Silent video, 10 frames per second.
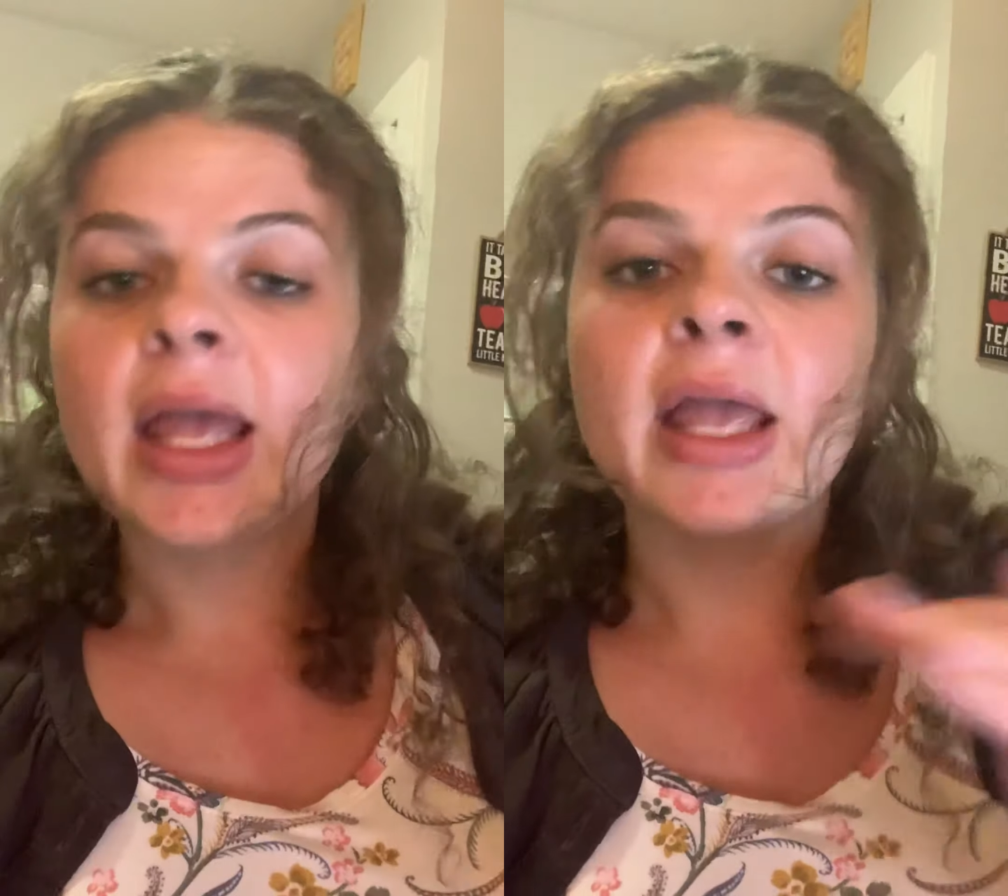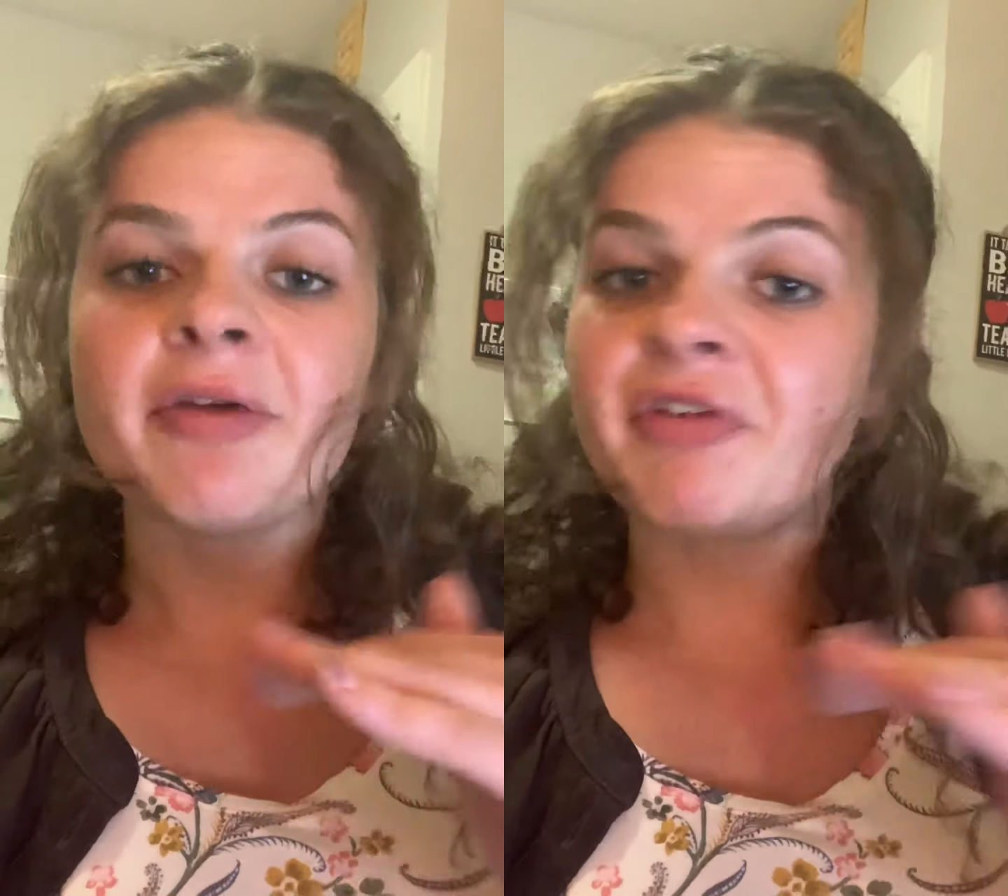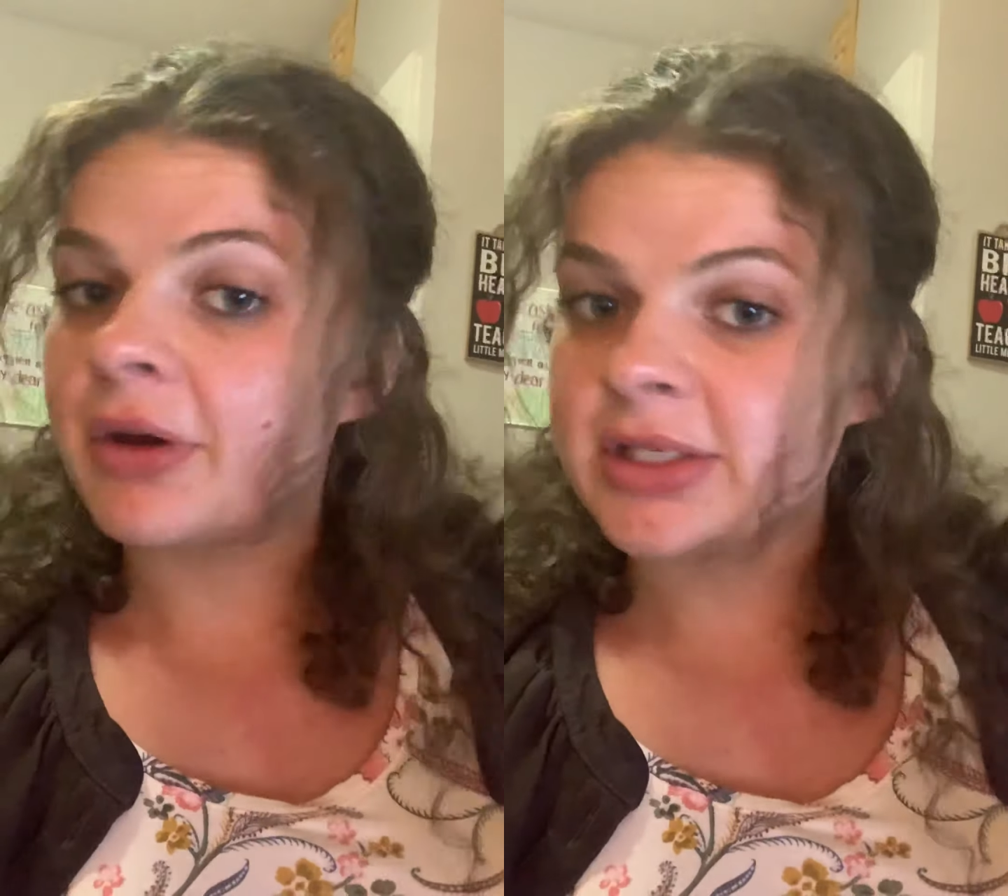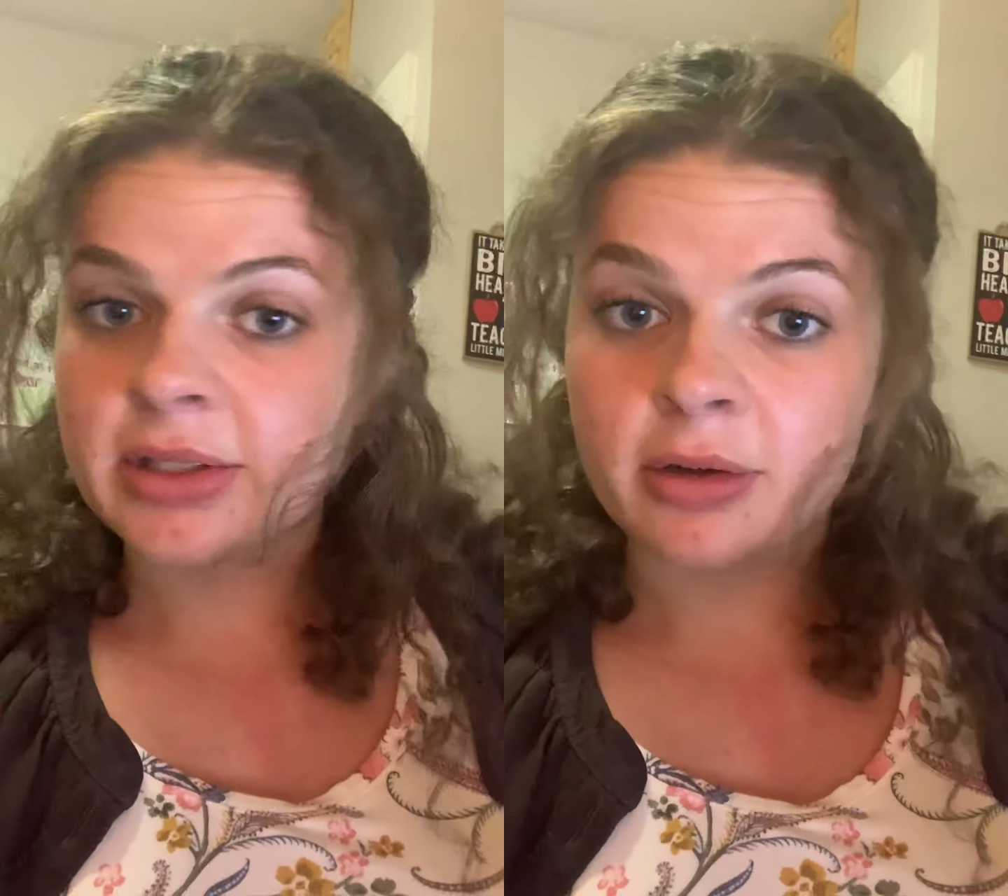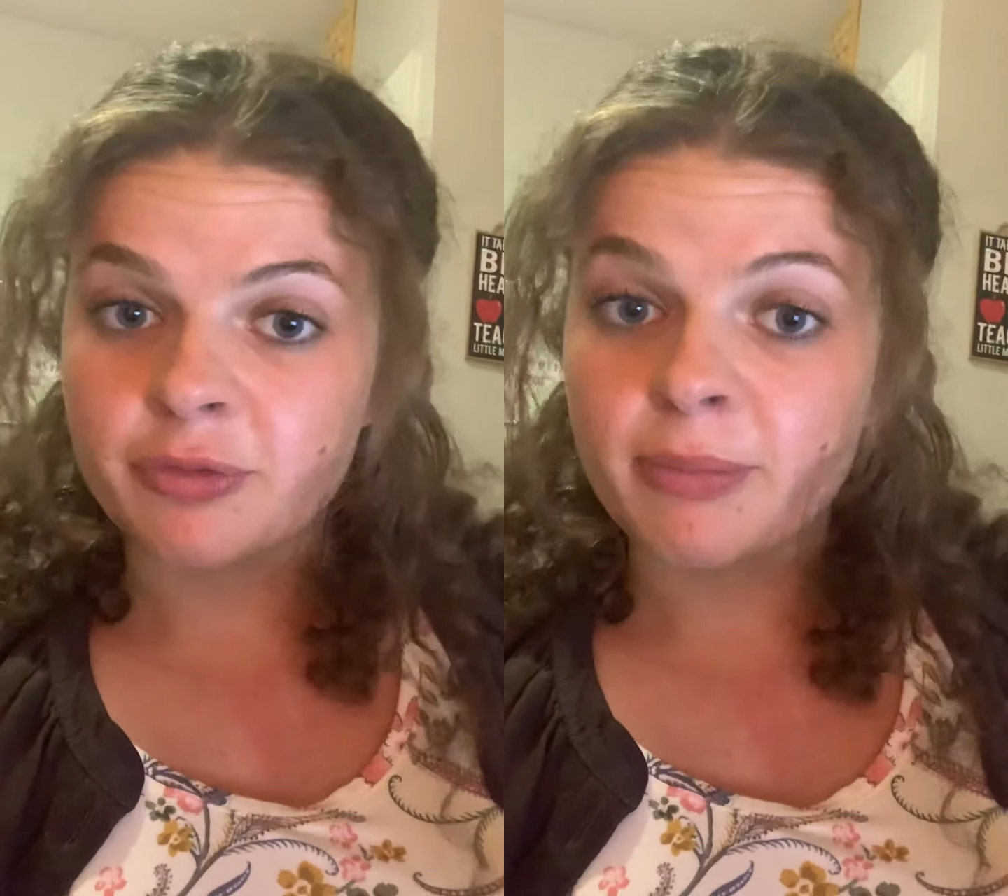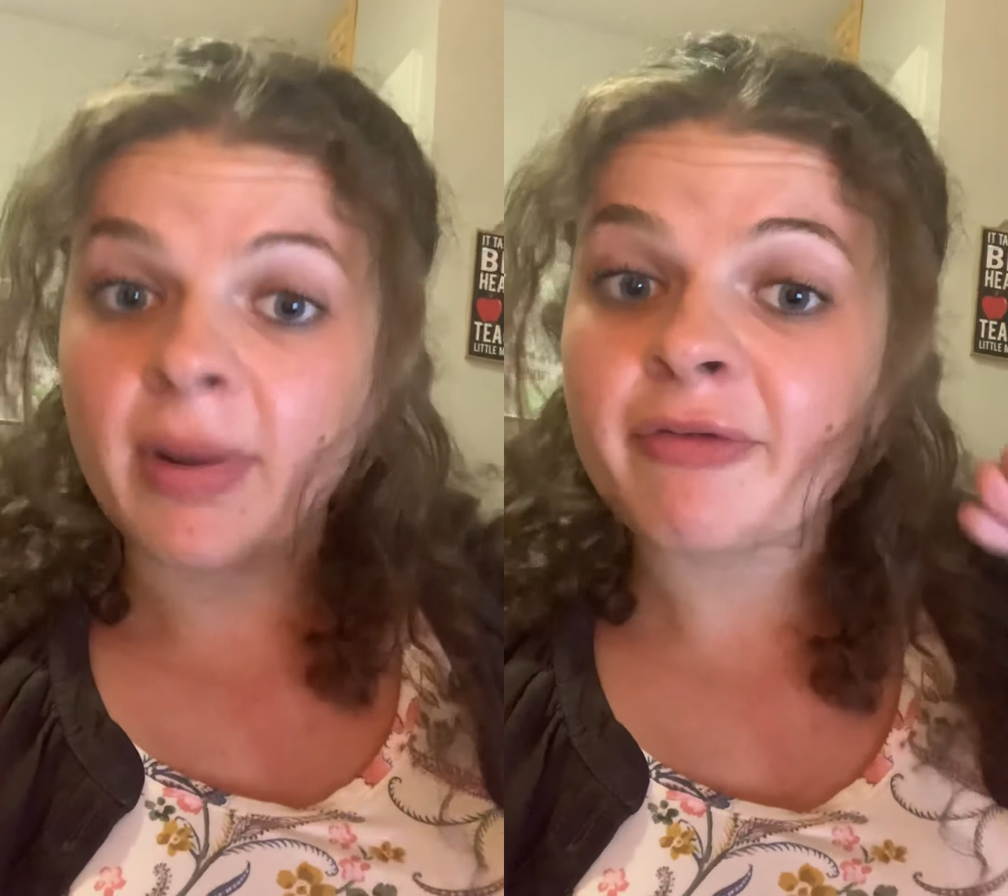it varies a little from my